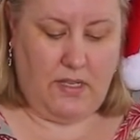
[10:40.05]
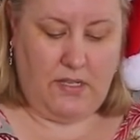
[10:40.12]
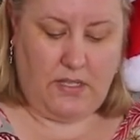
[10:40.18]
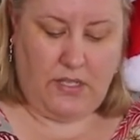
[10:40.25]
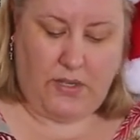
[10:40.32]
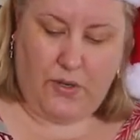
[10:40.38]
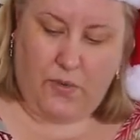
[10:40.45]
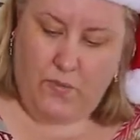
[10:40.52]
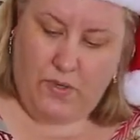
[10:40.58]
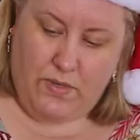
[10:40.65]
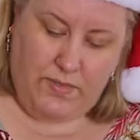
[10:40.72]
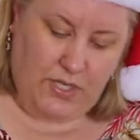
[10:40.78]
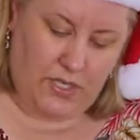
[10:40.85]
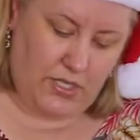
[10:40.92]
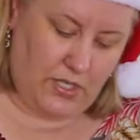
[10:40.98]
So what
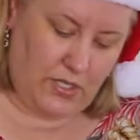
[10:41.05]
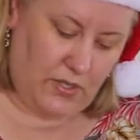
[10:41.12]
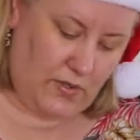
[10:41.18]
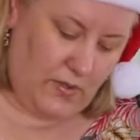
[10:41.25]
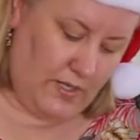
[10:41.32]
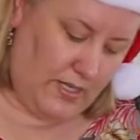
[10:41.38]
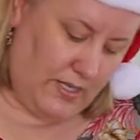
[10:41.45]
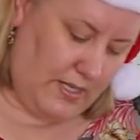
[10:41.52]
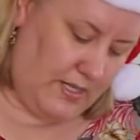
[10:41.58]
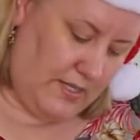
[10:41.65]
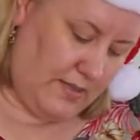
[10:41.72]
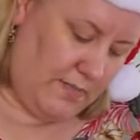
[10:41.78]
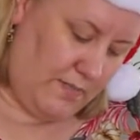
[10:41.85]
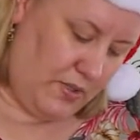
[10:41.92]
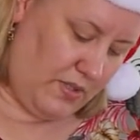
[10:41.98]
I'm going to do
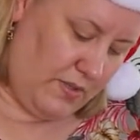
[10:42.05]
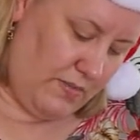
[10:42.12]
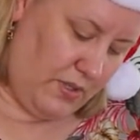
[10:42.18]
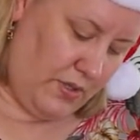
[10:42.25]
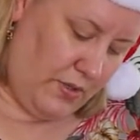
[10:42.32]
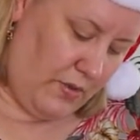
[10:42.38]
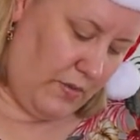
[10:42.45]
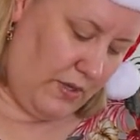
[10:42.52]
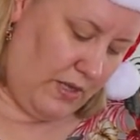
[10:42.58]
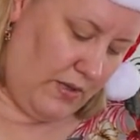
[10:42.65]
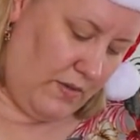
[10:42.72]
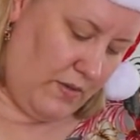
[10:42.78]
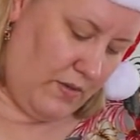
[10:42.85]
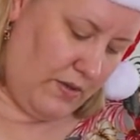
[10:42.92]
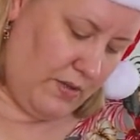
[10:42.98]
is put some glue
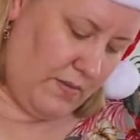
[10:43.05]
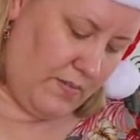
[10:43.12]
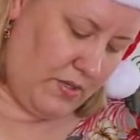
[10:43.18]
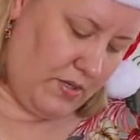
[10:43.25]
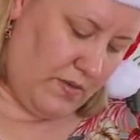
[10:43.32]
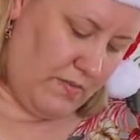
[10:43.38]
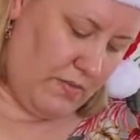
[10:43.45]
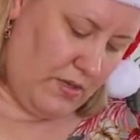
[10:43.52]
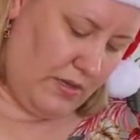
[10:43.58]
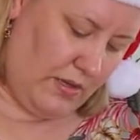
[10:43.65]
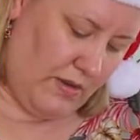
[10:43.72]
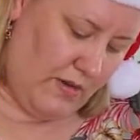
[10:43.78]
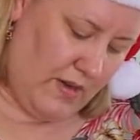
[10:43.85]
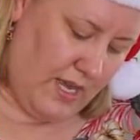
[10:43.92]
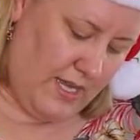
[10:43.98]
along the bottom
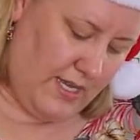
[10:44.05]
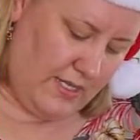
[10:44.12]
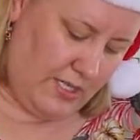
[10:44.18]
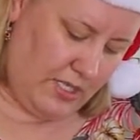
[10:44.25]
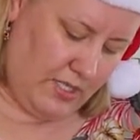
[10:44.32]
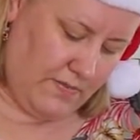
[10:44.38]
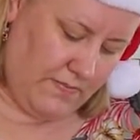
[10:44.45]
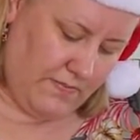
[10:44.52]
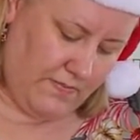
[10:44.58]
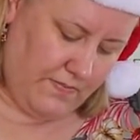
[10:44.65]
long edge.